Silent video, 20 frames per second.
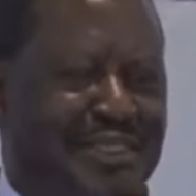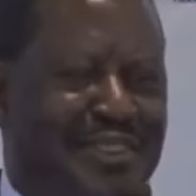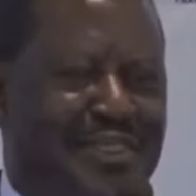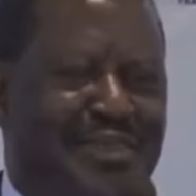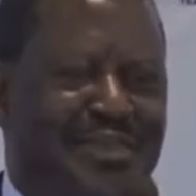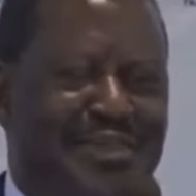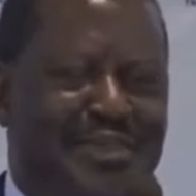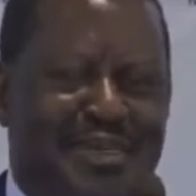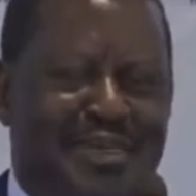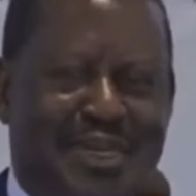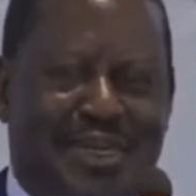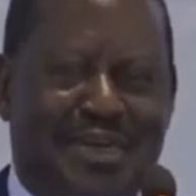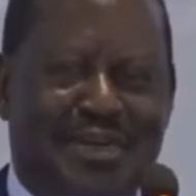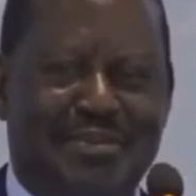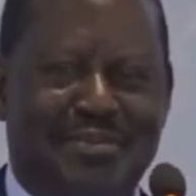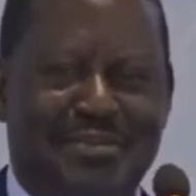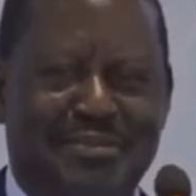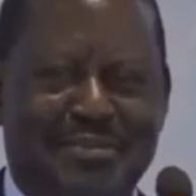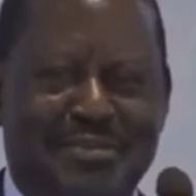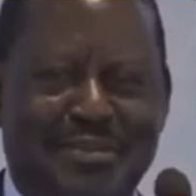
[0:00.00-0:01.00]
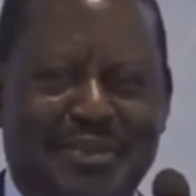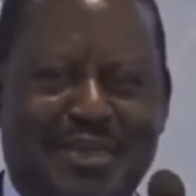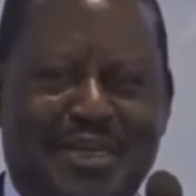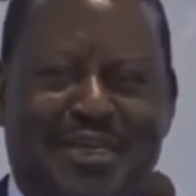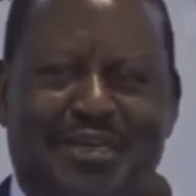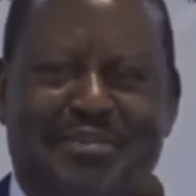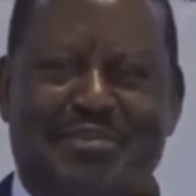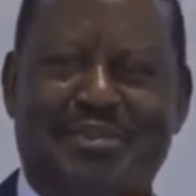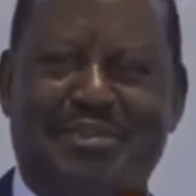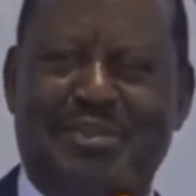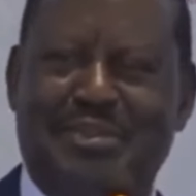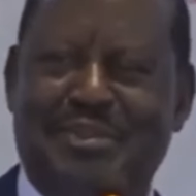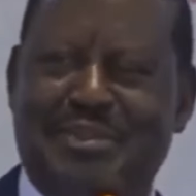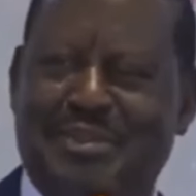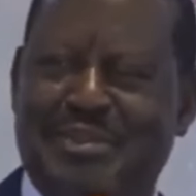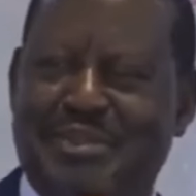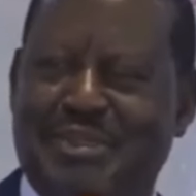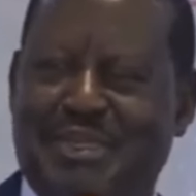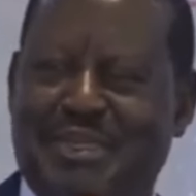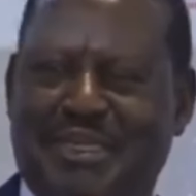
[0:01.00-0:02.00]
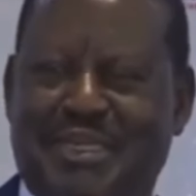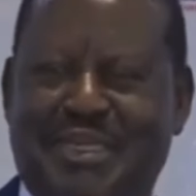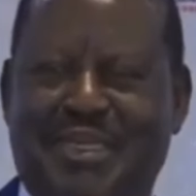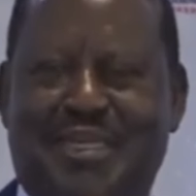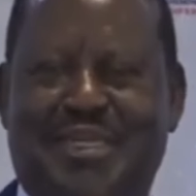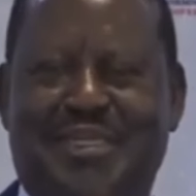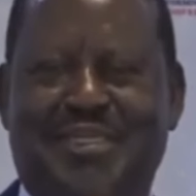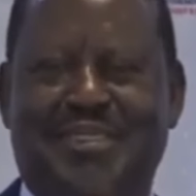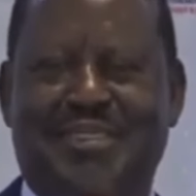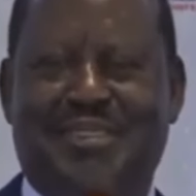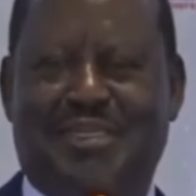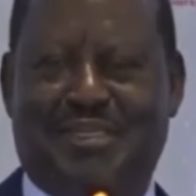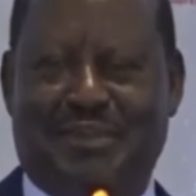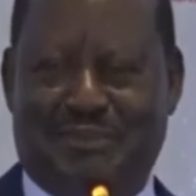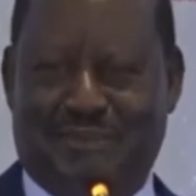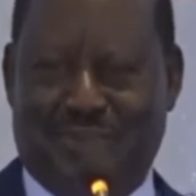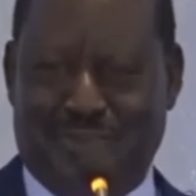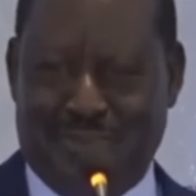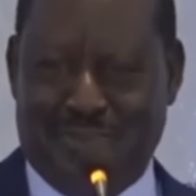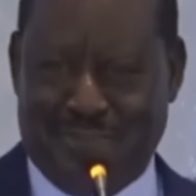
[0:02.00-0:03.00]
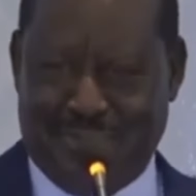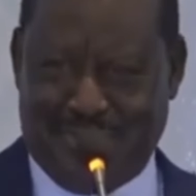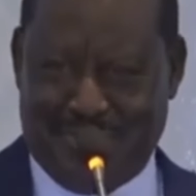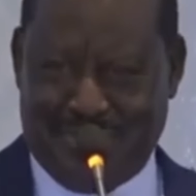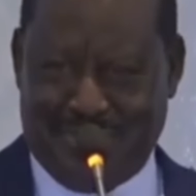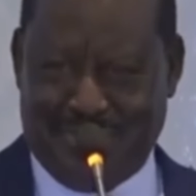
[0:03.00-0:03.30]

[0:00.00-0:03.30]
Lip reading: to come and be with you here this afternoon.